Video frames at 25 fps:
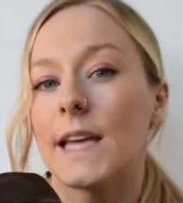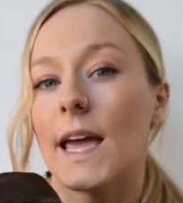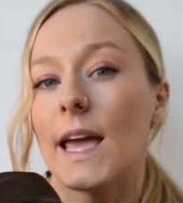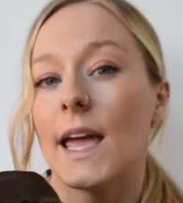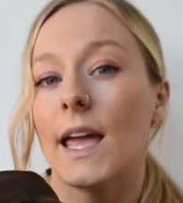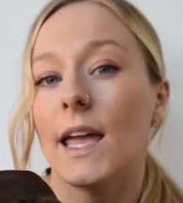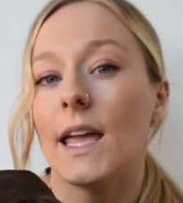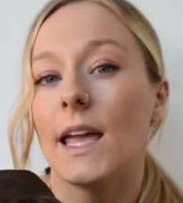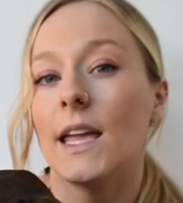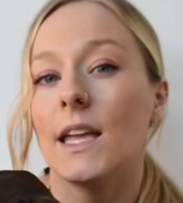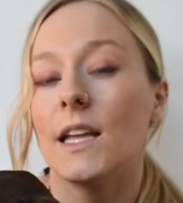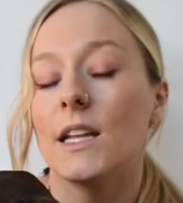
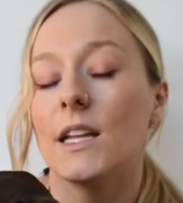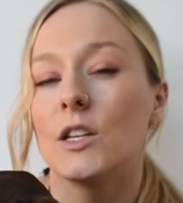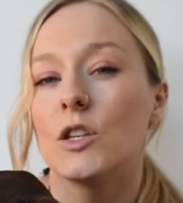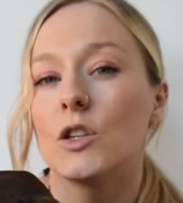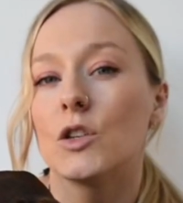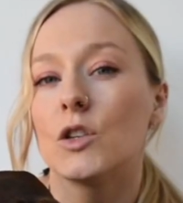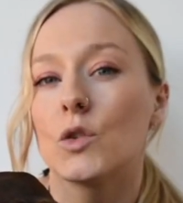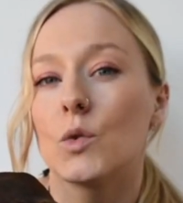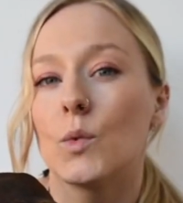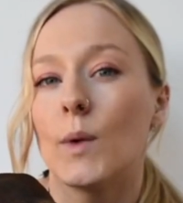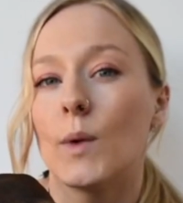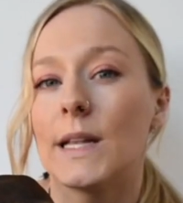day
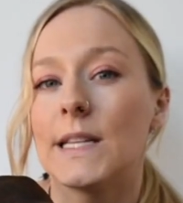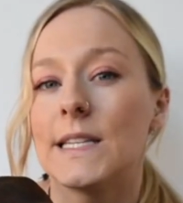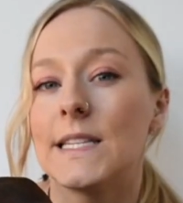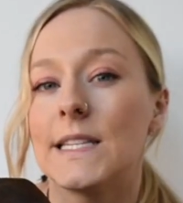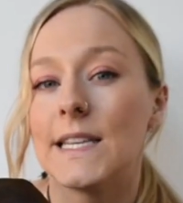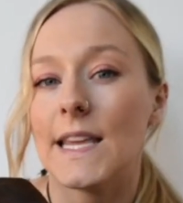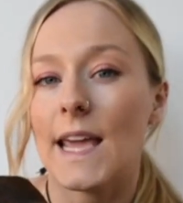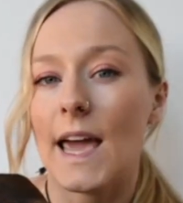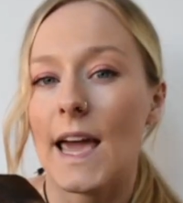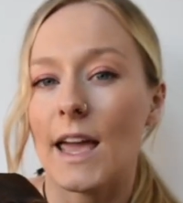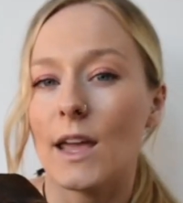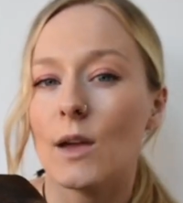
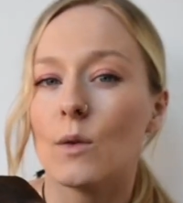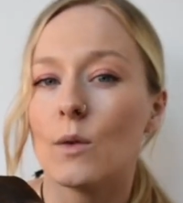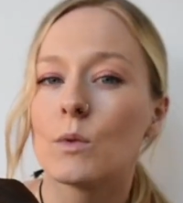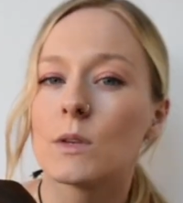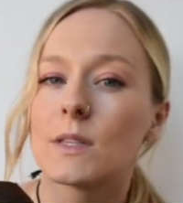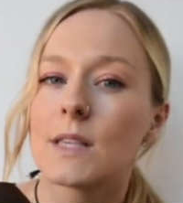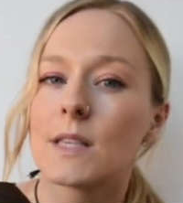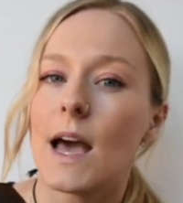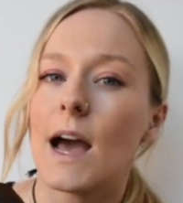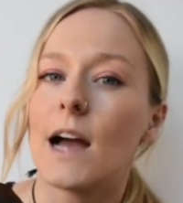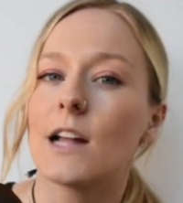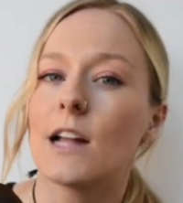28
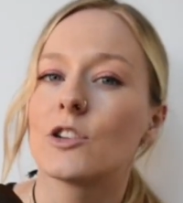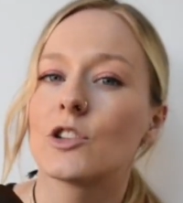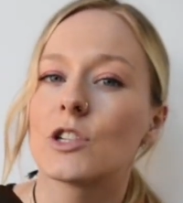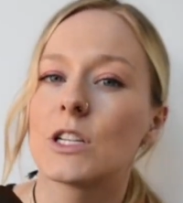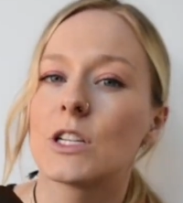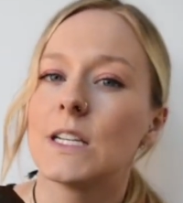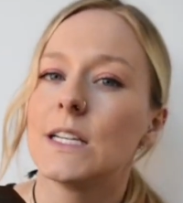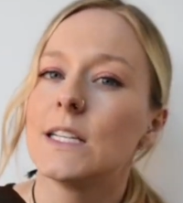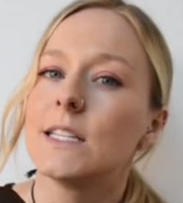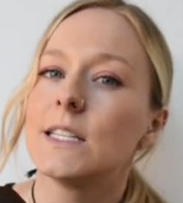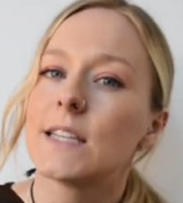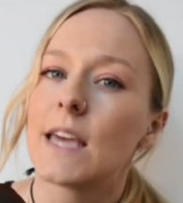was
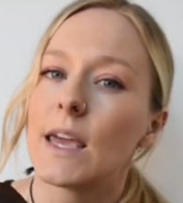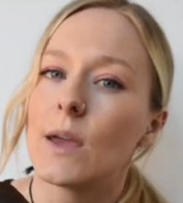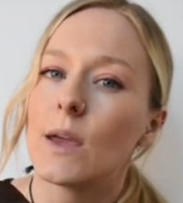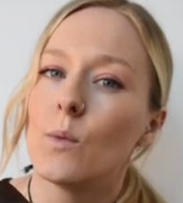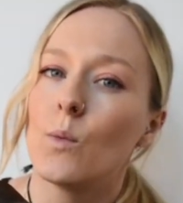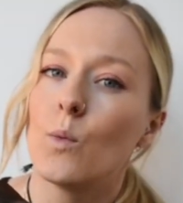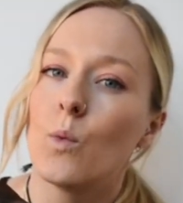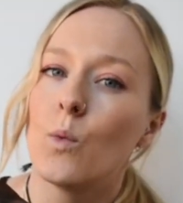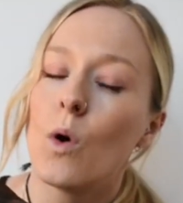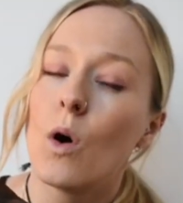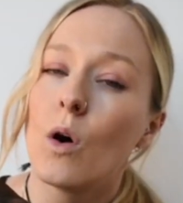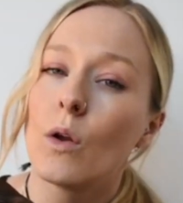actually day
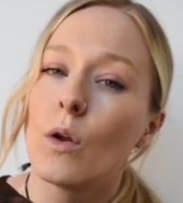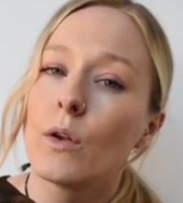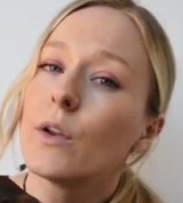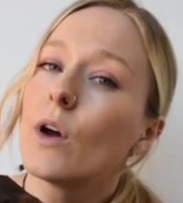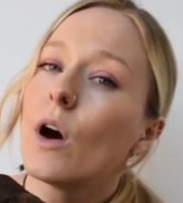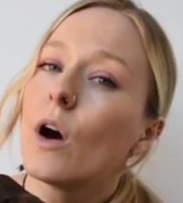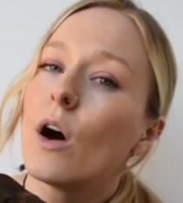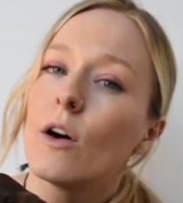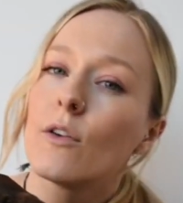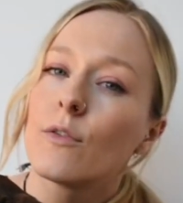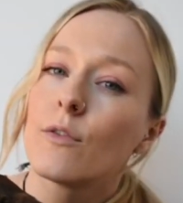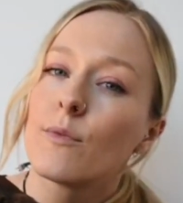1
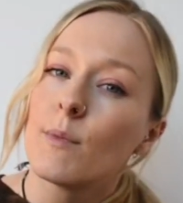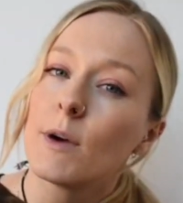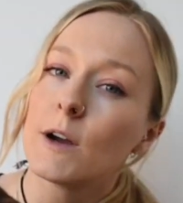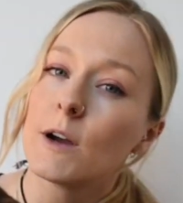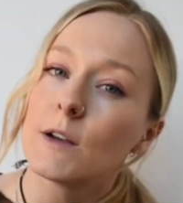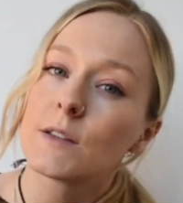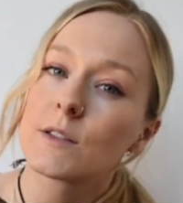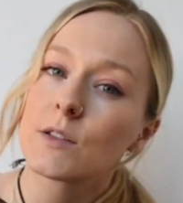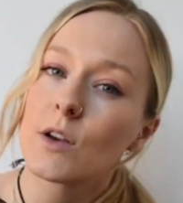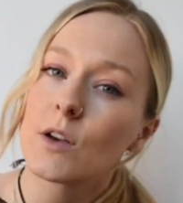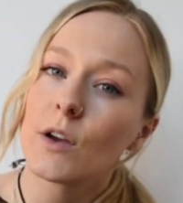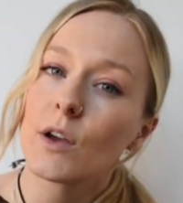of my
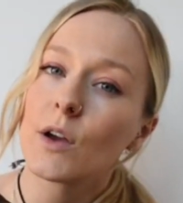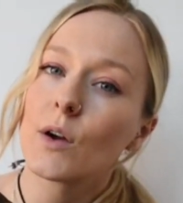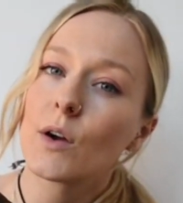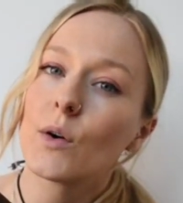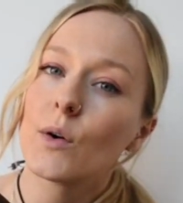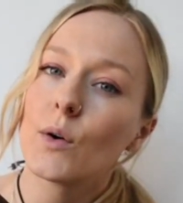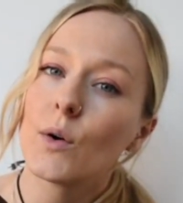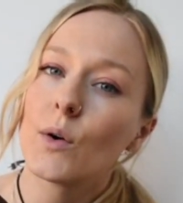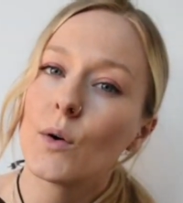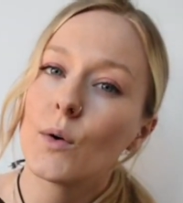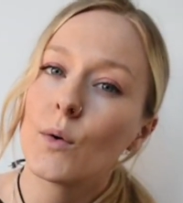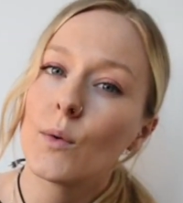
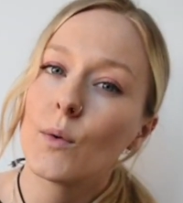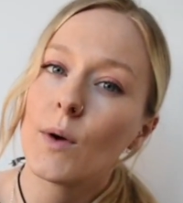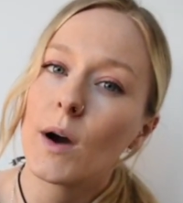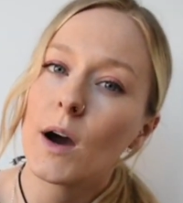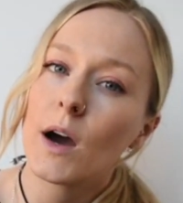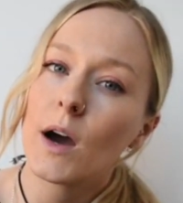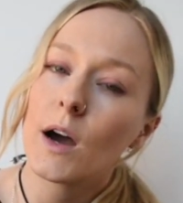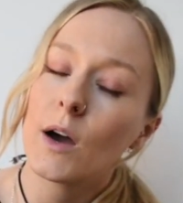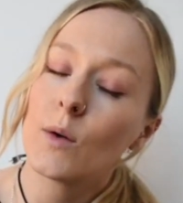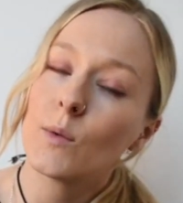cycle,